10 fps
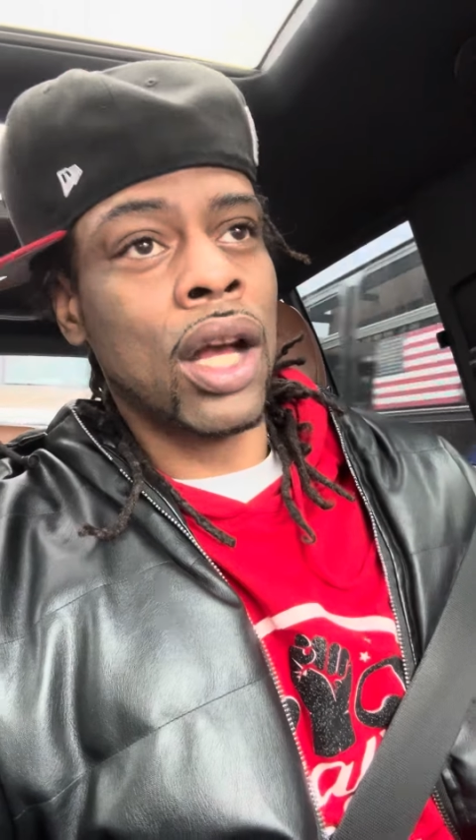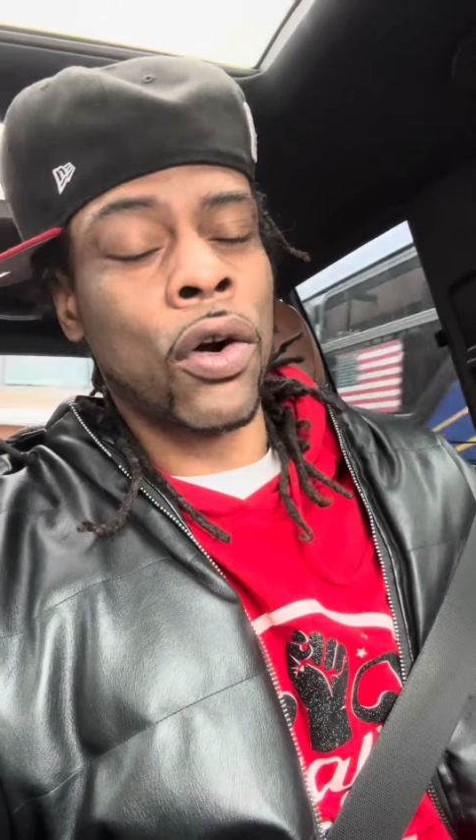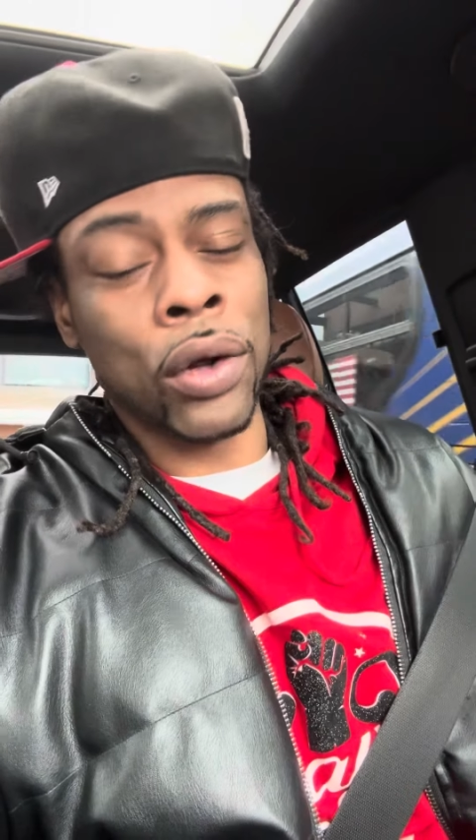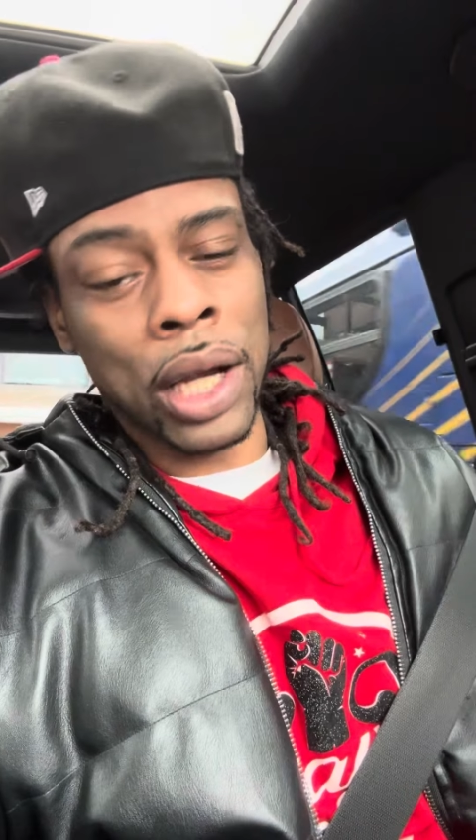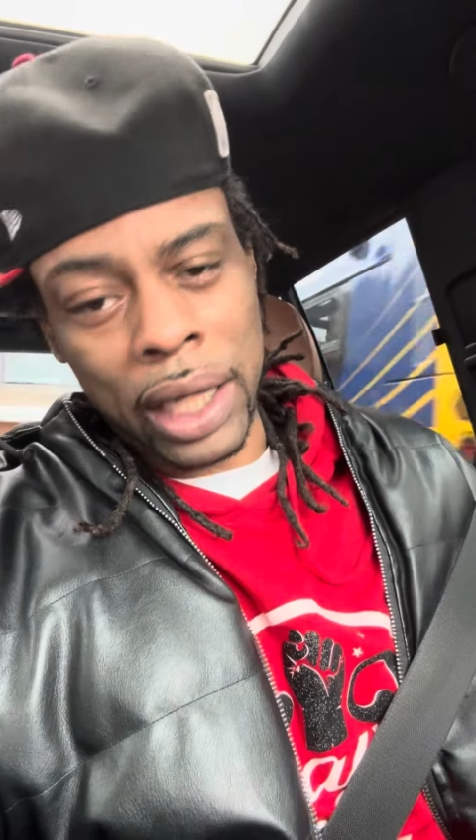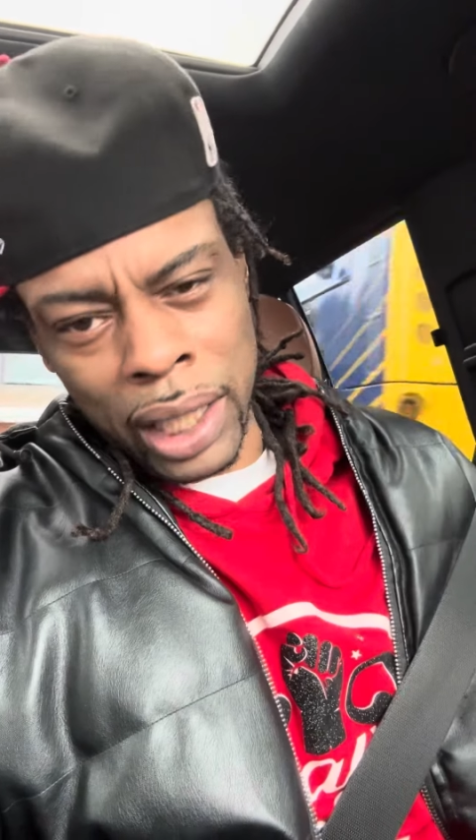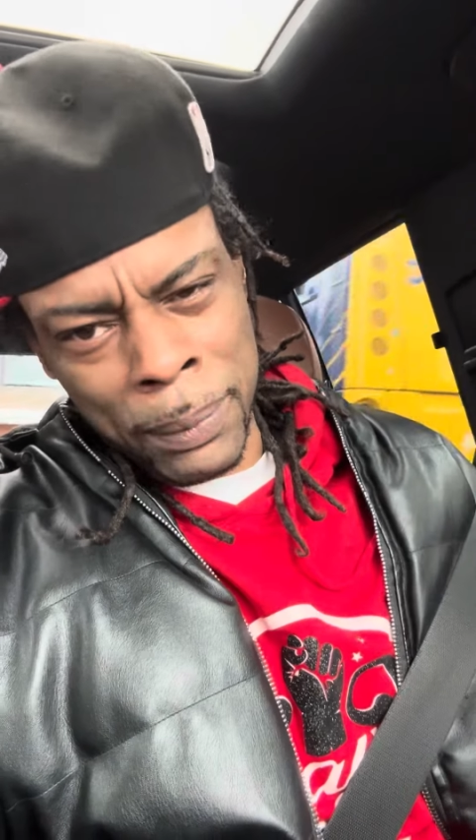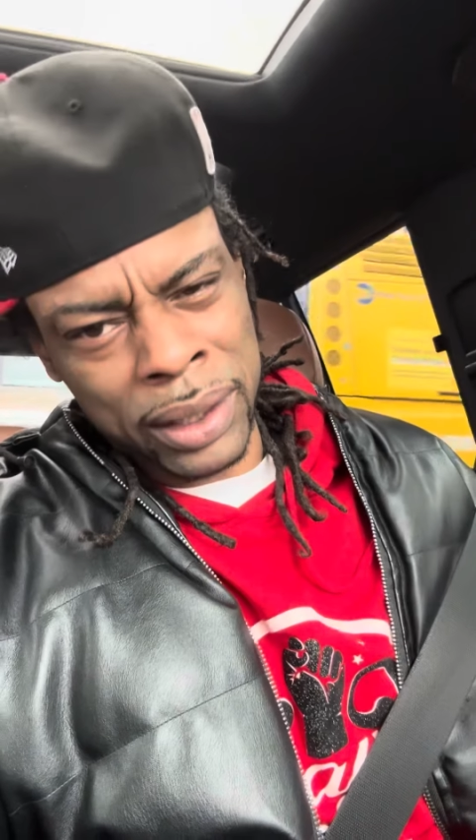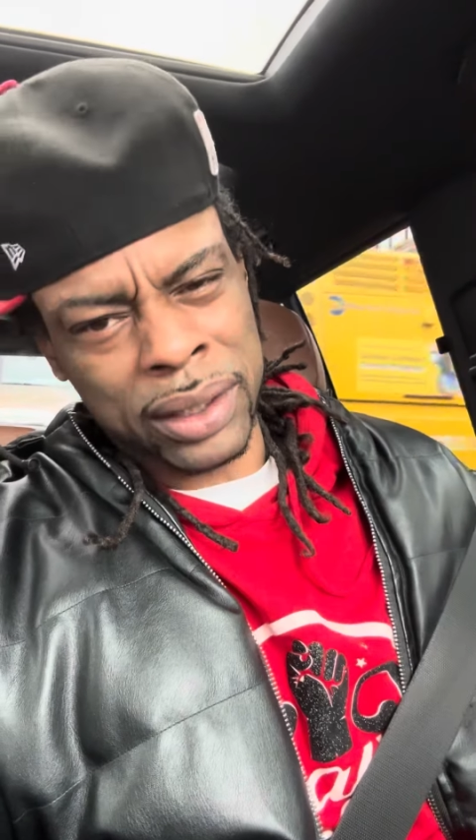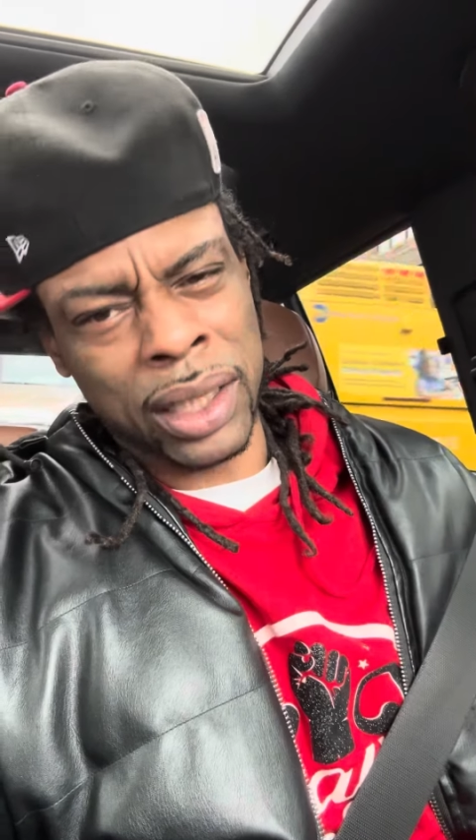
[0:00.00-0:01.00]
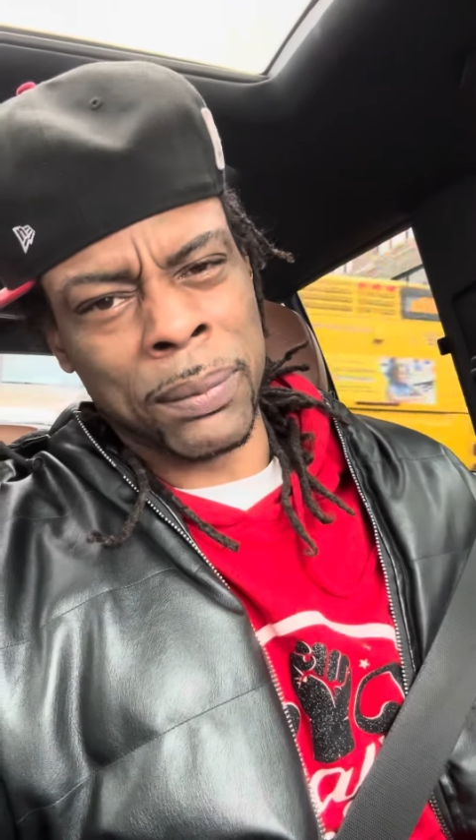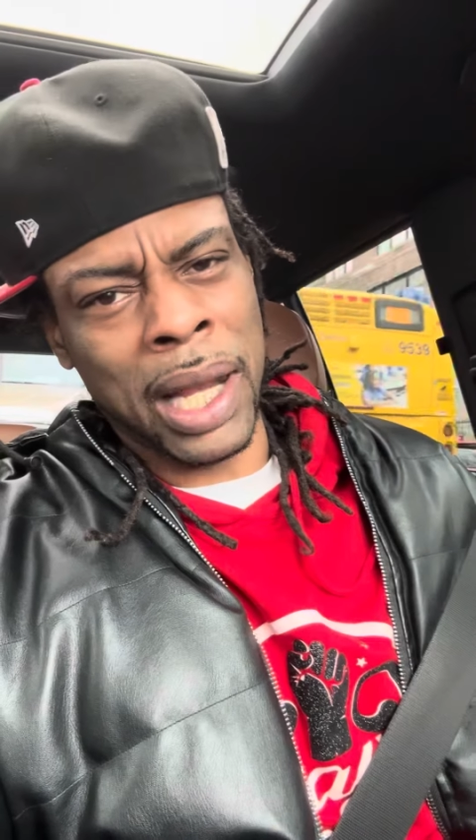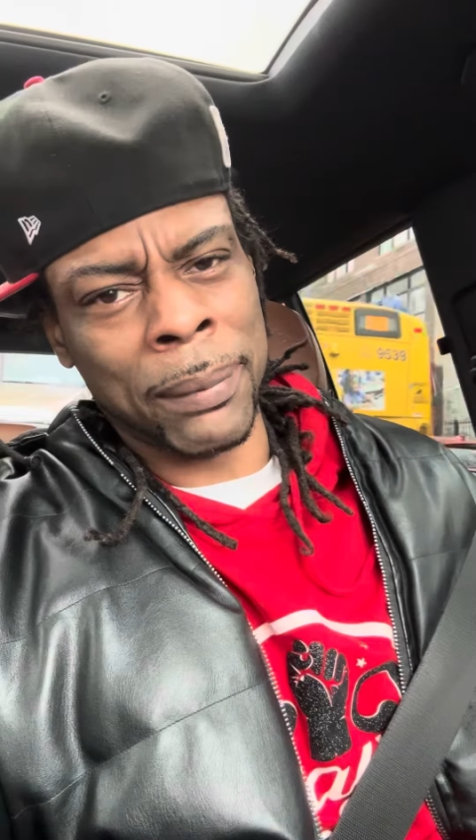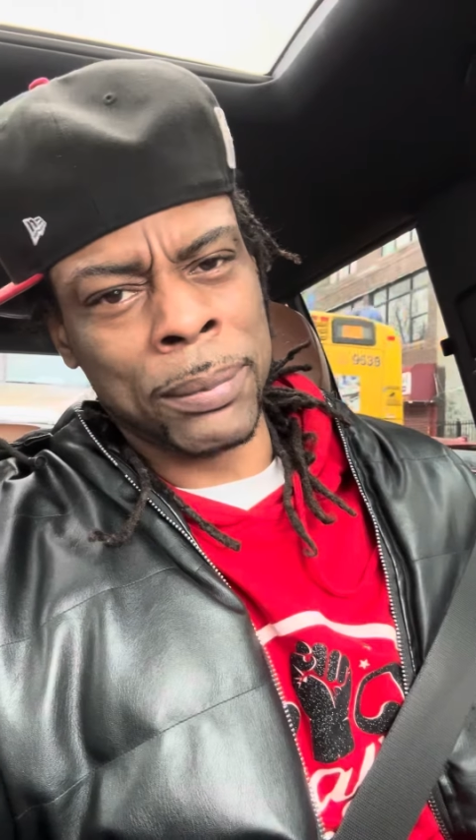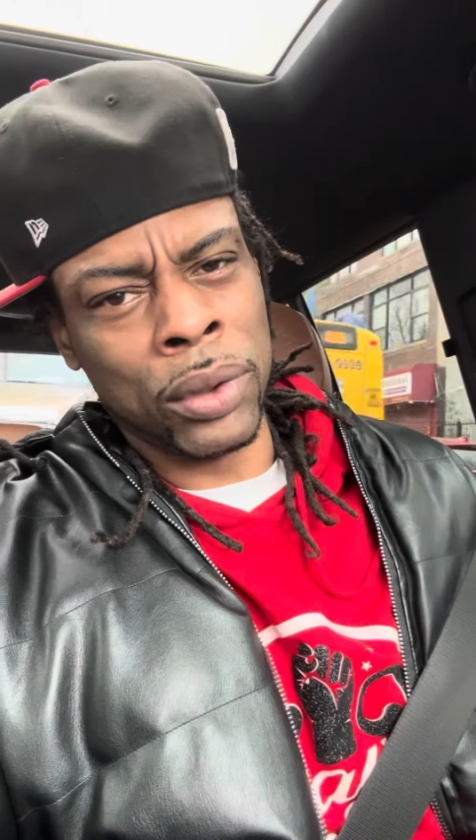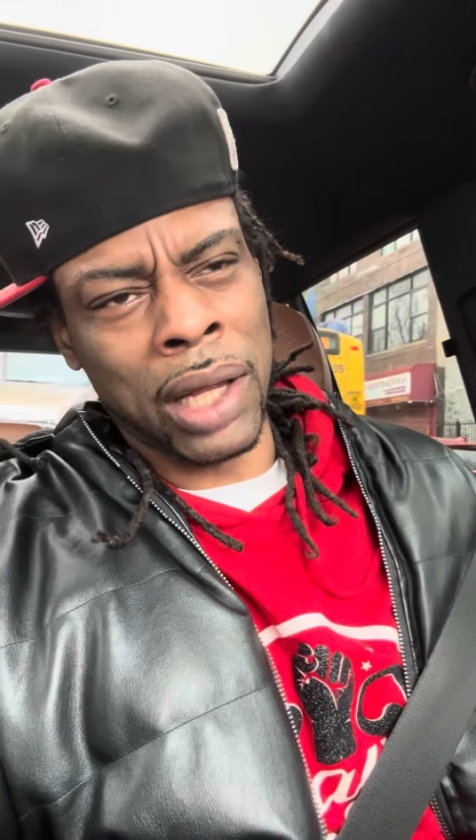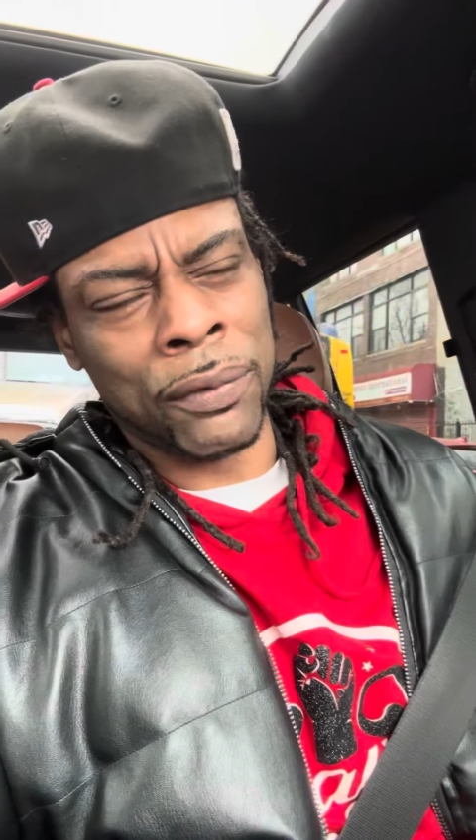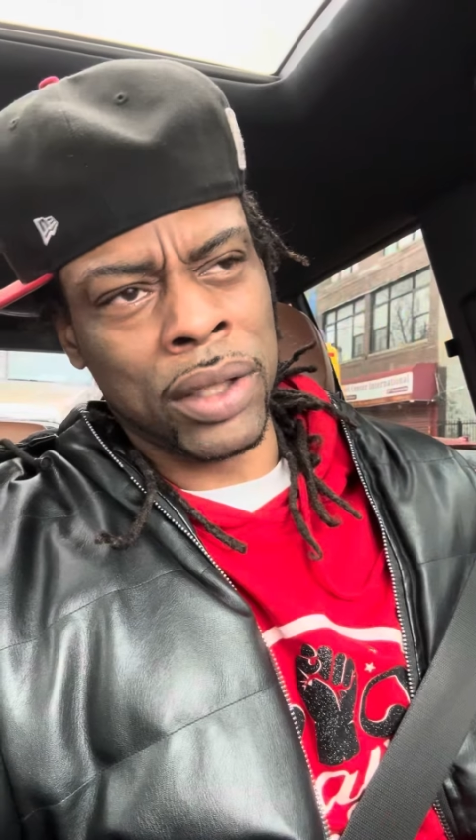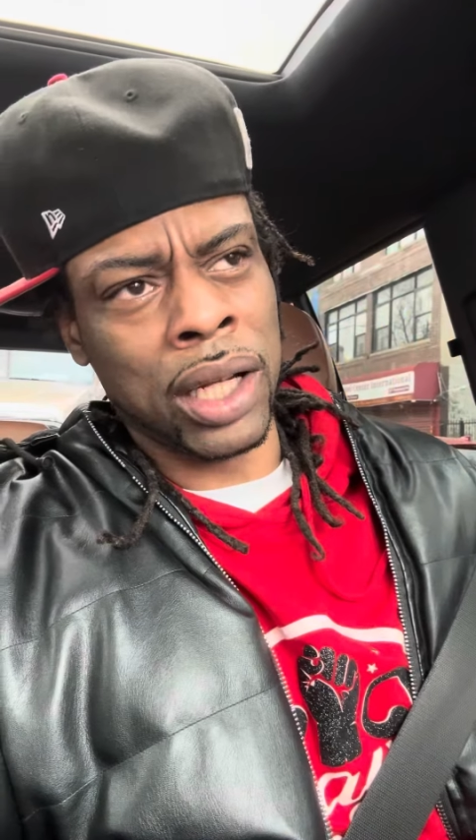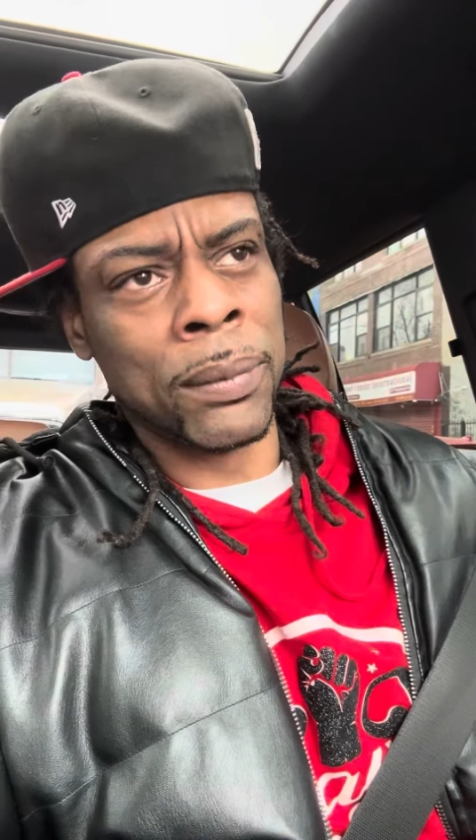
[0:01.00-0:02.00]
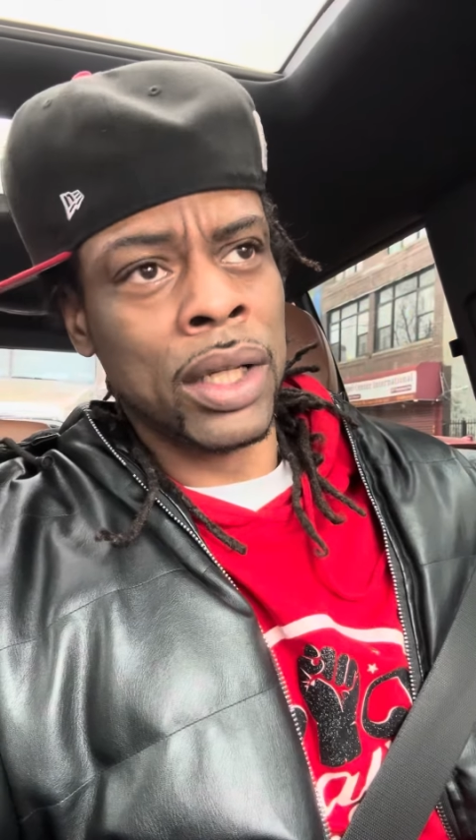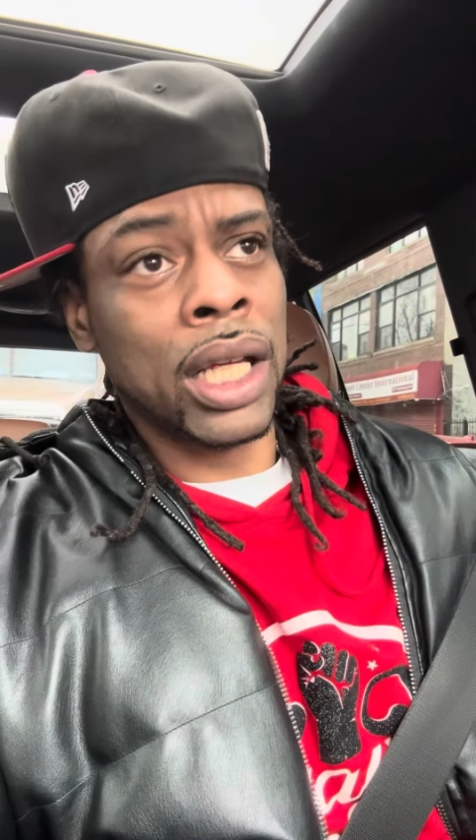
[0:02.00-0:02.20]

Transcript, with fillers: All I care about is seeing black people level up.